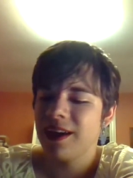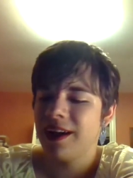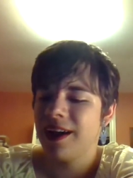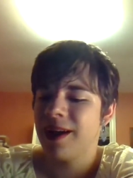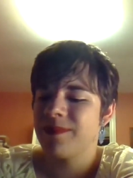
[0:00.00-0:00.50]

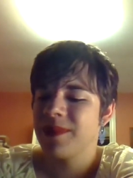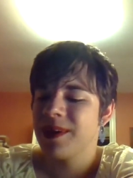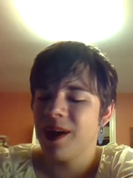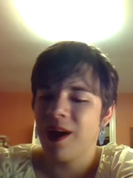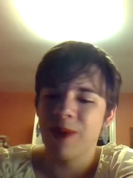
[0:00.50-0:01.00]

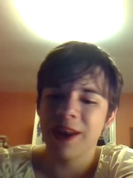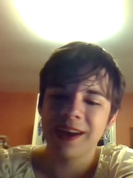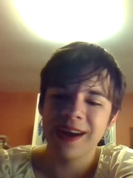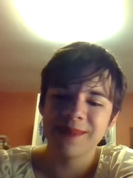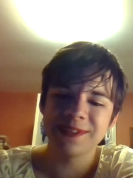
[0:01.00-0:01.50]
When it
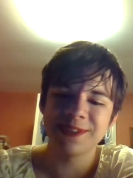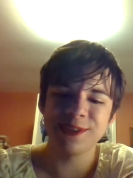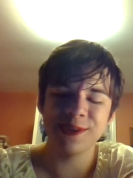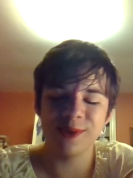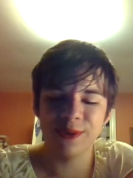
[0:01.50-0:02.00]
comes
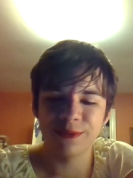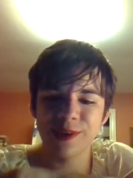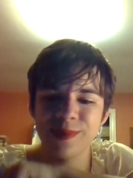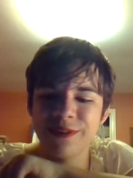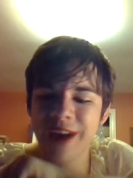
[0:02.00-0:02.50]
to
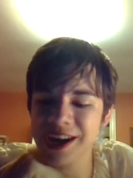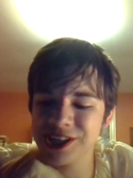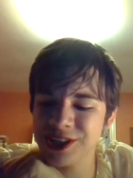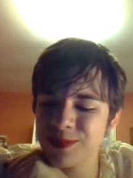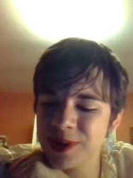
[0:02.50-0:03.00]
affirmative
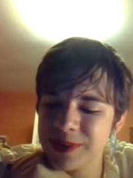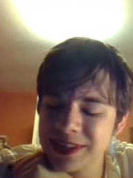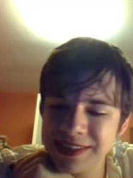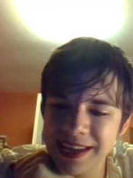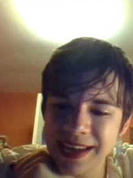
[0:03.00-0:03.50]
action and where we
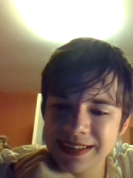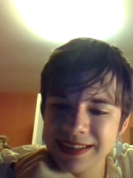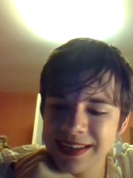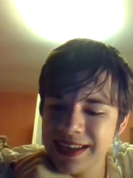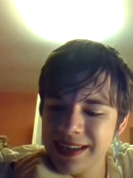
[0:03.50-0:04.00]
stand,
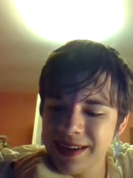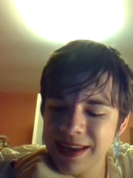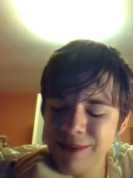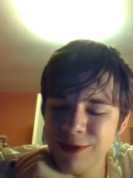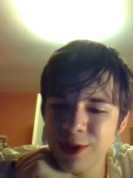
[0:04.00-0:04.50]

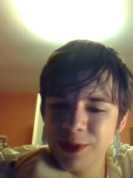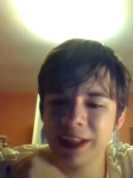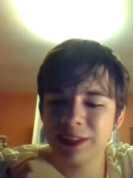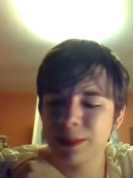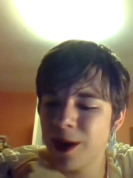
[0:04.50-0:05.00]
even though
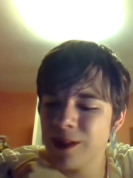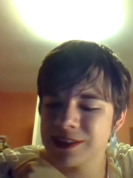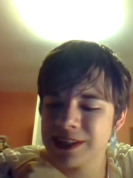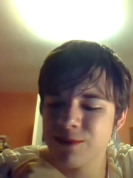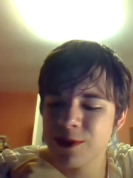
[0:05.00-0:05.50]
the
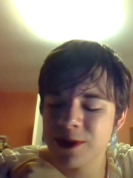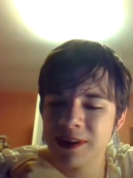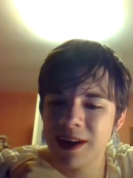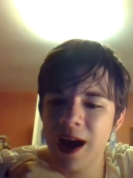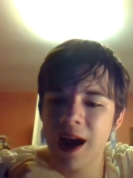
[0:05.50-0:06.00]
policy we're
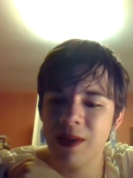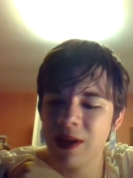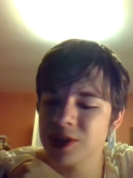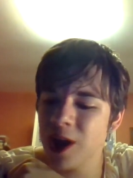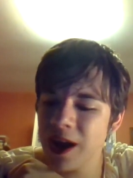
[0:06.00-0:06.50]

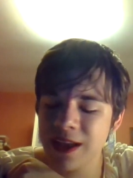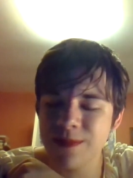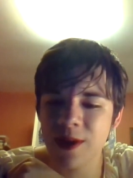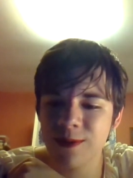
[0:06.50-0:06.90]
talking about